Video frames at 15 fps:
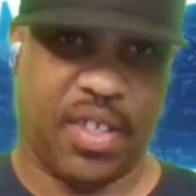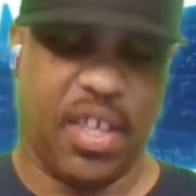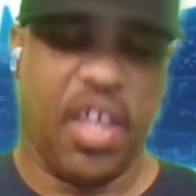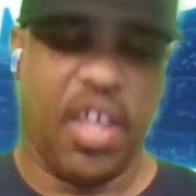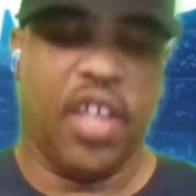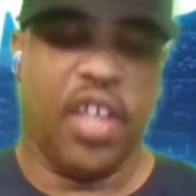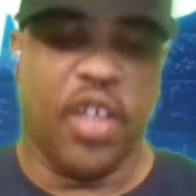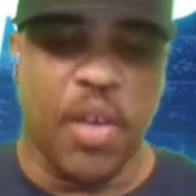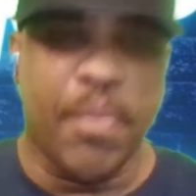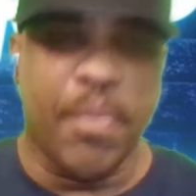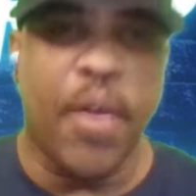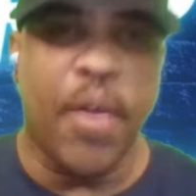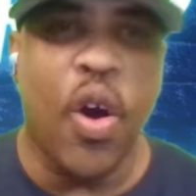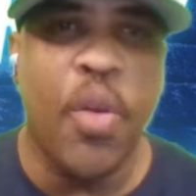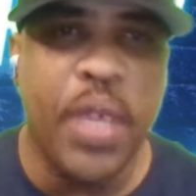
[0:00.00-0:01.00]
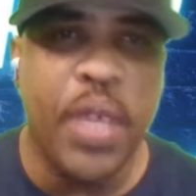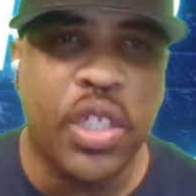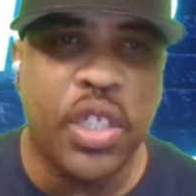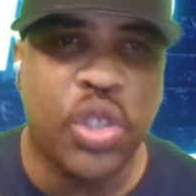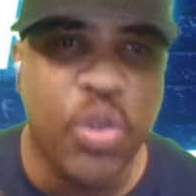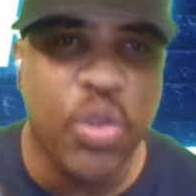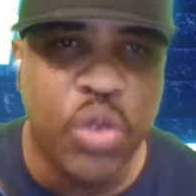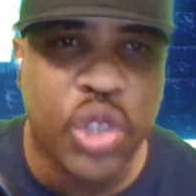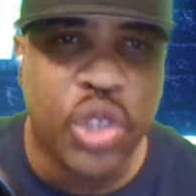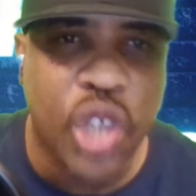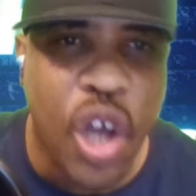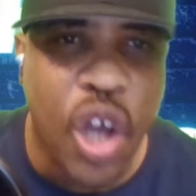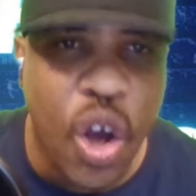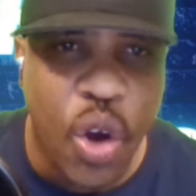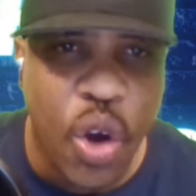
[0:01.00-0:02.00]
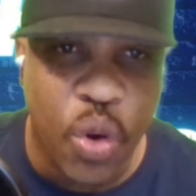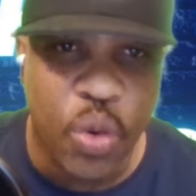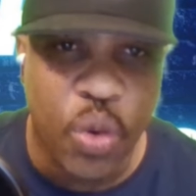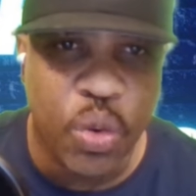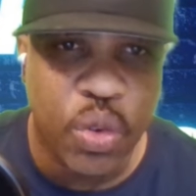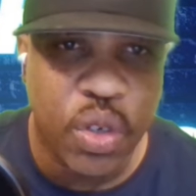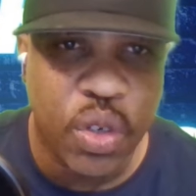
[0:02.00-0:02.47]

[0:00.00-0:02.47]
The moment you told,